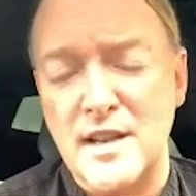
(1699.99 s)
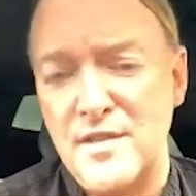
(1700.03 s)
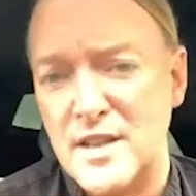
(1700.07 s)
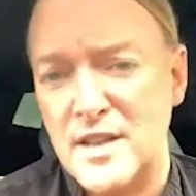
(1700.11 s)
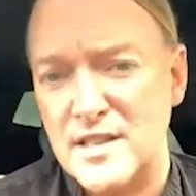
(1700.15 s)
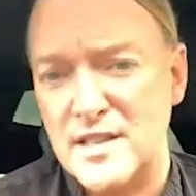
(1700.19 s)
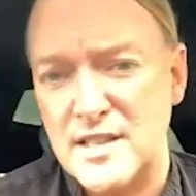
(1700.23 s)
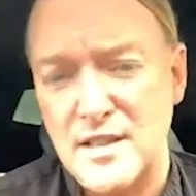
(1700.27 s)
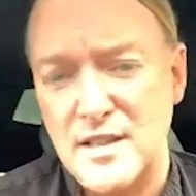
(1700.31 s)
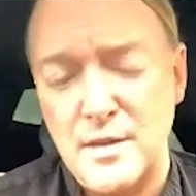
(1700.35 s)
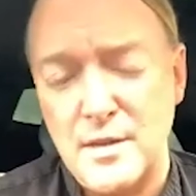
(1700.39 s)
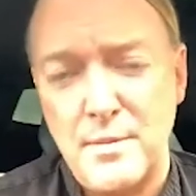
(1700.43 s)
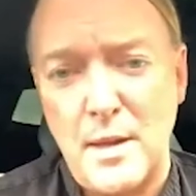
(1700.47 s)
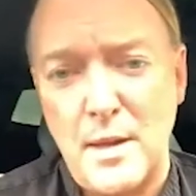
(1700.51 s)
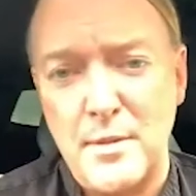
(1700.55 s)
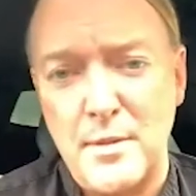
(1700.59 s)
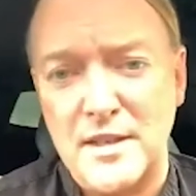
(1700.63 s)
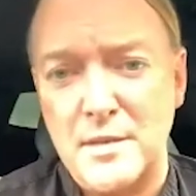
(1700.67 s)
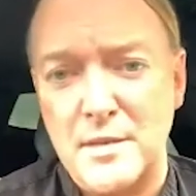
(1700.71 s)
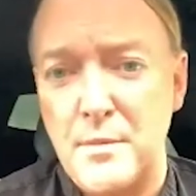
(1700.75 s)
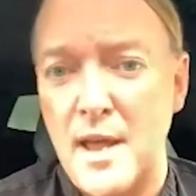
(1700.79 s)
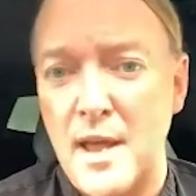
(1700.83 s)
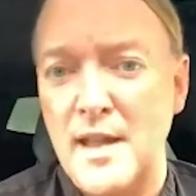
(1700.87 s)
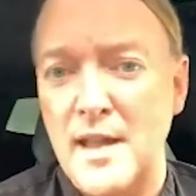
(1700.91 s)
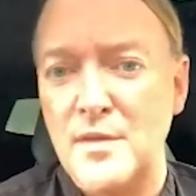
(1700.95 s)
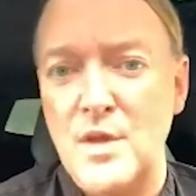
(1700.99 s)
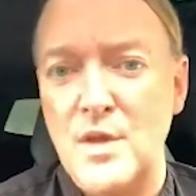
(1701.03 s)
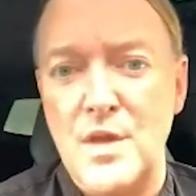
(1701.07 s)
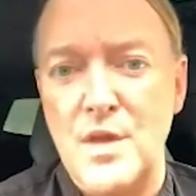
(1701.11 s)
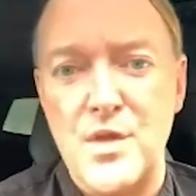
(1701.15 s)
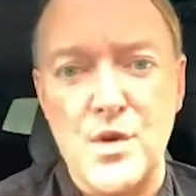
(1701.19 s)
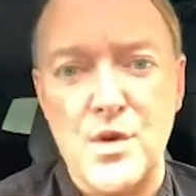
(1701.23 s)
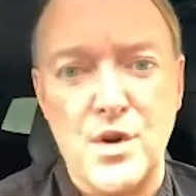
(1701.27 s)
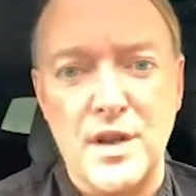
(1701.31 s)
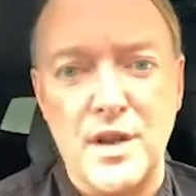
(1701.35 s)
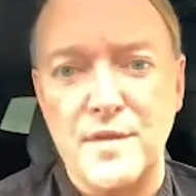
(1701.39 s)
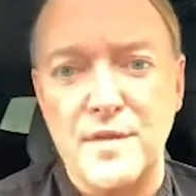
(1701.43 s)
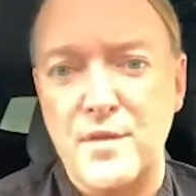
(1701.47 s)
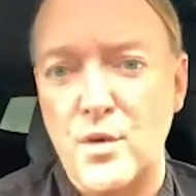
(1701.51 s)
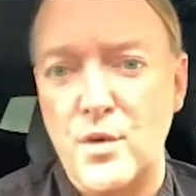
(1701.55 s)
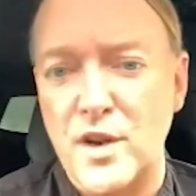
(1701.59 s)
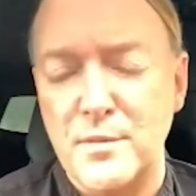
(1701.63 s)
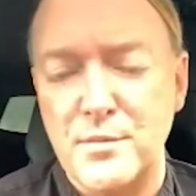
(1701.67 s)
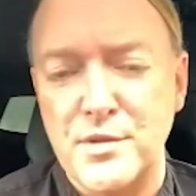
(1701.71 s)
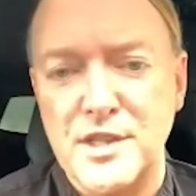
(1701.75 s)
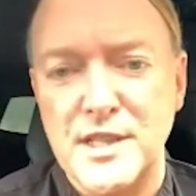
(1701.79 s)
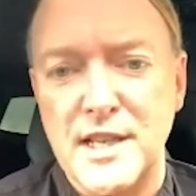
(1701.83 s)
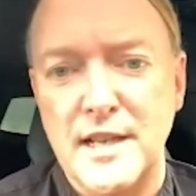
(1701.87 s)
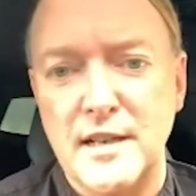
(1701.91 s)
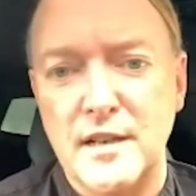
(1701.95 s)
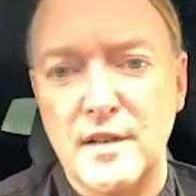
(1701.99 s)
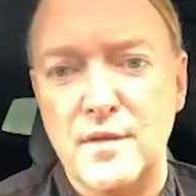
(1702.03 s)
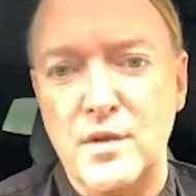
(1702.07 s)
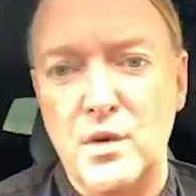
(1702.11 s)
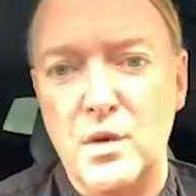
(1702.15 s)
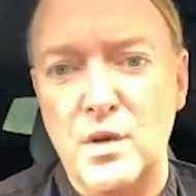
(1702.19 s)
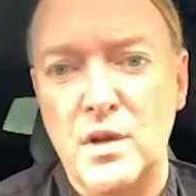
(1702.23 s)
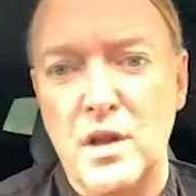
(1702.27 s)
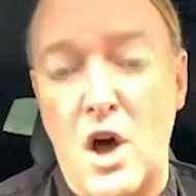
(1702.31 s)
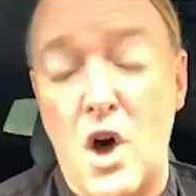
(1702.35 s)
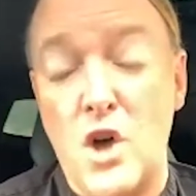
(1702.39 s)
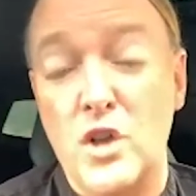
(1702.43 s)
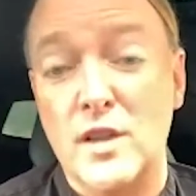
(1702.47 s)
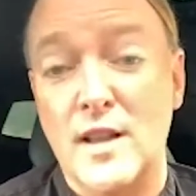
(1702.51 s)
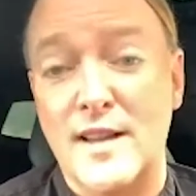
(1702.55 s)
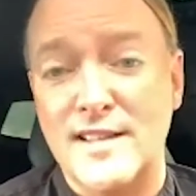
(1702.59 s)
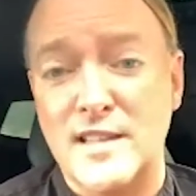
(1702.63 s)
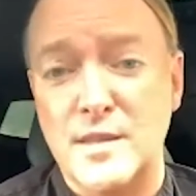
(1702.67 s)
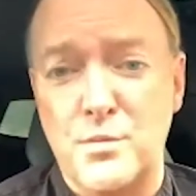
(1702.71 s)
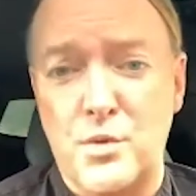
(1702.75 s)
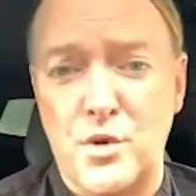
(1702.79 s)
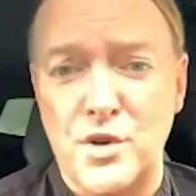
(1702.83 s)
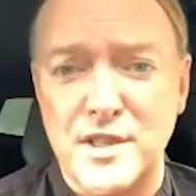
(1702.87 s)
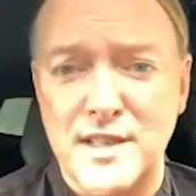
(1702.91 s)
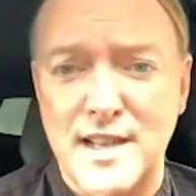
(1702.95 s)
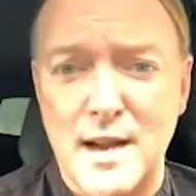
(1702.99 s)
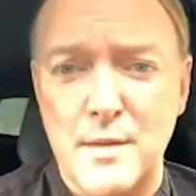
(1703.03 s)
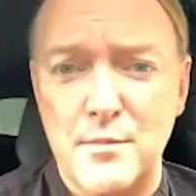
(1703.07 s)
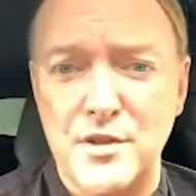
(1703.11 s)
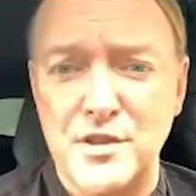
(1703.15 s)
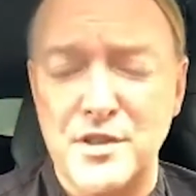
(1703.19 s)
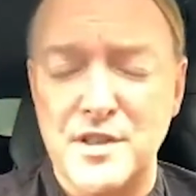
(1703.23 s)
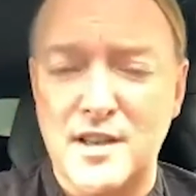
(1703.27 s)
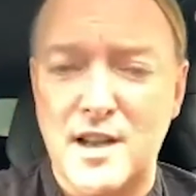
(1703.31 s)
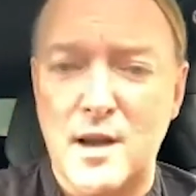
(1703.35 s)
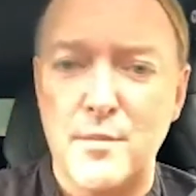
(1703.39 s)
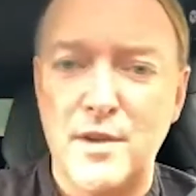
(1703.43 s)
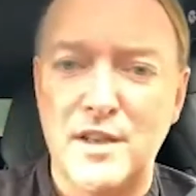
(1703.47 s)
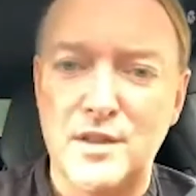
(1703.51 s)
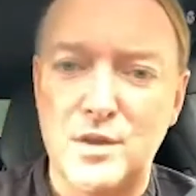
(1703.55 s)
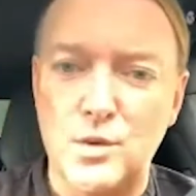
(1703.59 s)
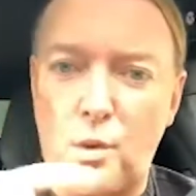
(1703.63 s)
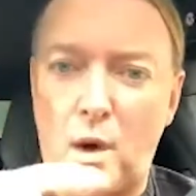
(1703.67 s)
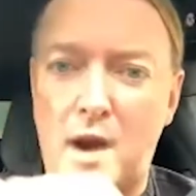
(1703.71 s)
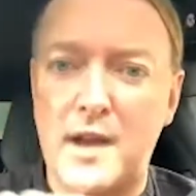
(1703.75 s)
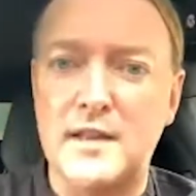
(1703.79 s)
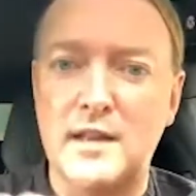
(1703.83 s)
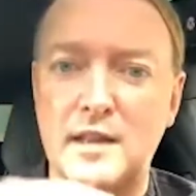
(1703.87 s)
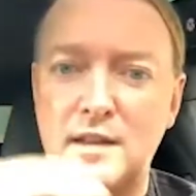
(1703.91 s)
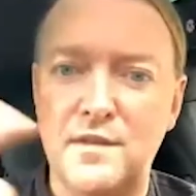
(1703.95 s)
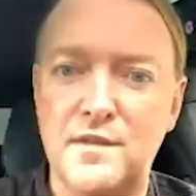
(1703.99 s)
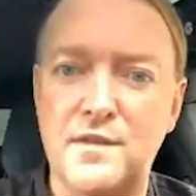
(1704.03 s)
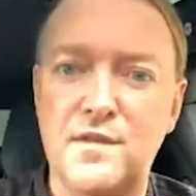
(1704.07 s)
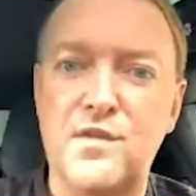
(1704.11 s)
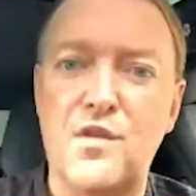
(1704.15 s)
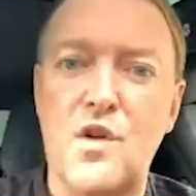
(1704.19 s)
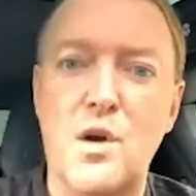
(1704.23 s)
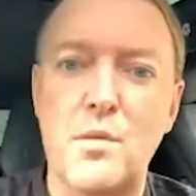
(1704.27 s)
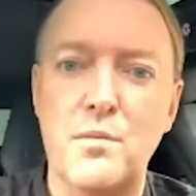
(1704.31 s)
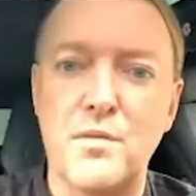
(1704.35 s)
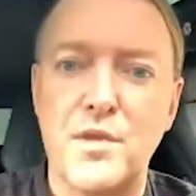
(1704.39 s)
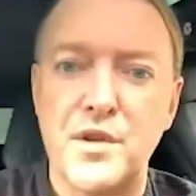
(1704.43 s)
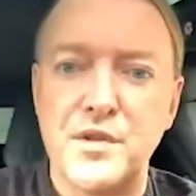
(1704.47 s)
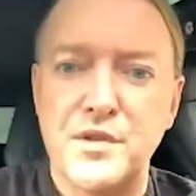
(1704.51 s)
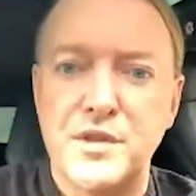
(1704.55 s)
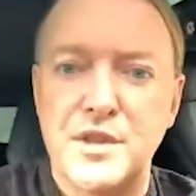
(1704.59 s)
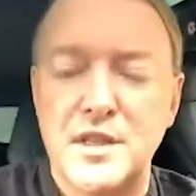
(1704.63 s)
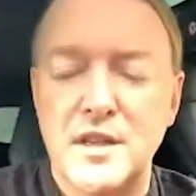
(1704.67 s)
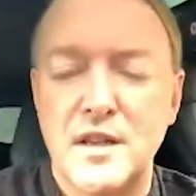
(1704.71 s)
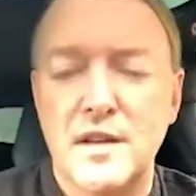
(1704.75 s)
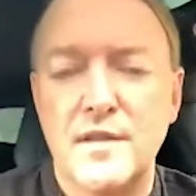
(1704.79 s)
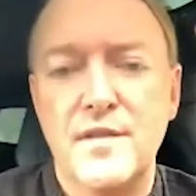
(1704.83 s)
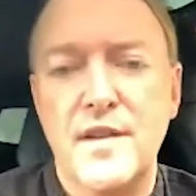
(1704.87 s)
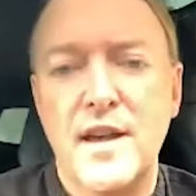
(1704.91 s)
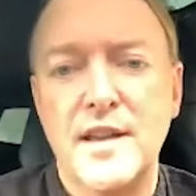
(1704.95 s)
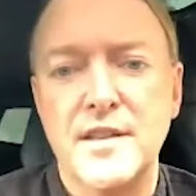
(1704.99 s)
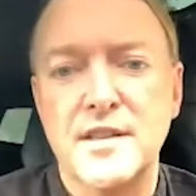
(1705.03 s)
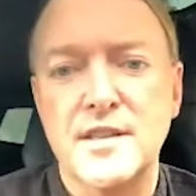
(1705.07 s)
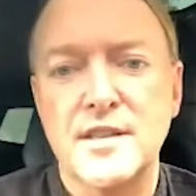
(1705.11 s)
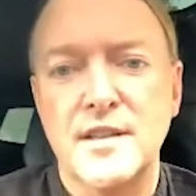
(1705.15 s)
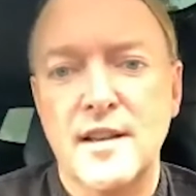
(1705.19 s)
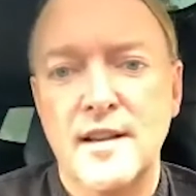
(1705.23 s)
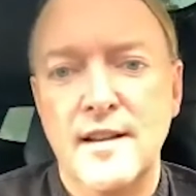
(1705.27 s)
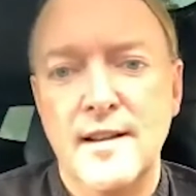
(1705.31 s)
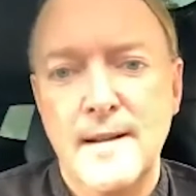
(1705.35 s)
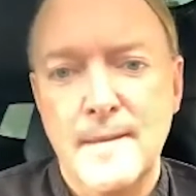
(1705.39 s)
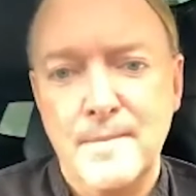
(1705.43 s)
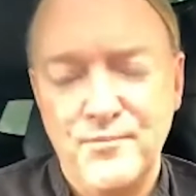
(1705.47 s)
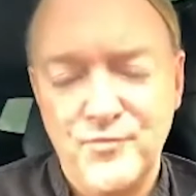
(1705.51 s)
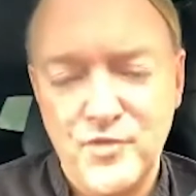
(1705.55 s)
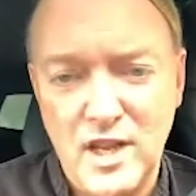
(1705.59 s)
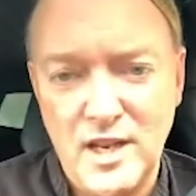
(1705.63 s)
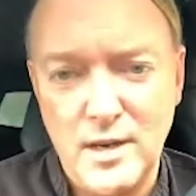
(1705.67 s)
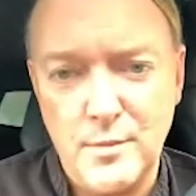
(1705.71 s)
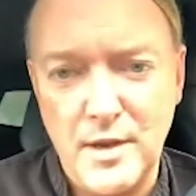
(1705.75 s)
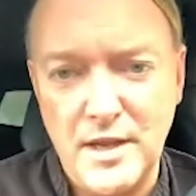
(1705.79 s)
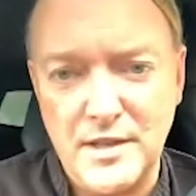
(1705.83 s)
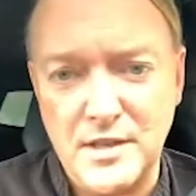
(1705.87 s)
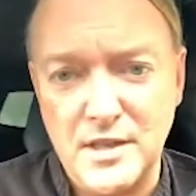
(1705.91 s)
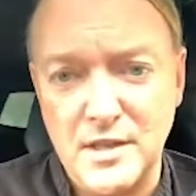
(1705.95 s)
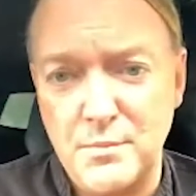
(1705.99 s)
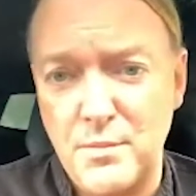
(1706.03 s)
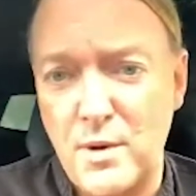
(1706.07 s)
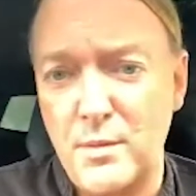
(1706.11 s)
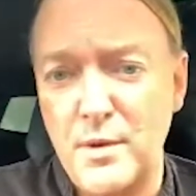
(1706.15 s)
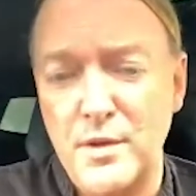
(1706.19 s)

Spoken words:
And I think it's in the public domain that 30-40% of all online sports gamblers are coming directly from those DFS databases.